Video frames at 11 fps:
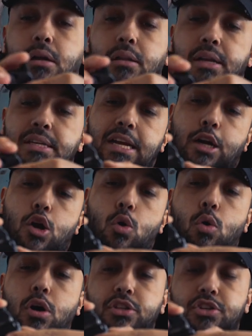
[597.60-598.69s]
things that go
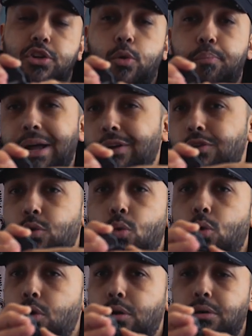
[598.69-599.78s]
onto your belt,
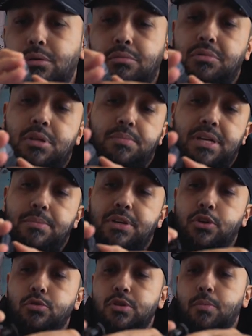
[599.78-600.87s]
or sometimes I
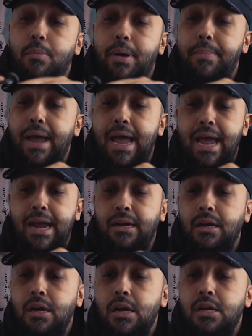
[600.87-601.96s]
use them on my bag.
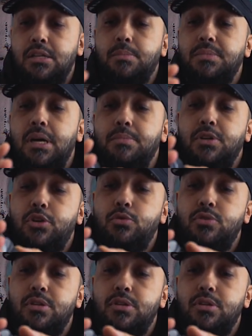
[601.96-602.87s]
Sometimes I use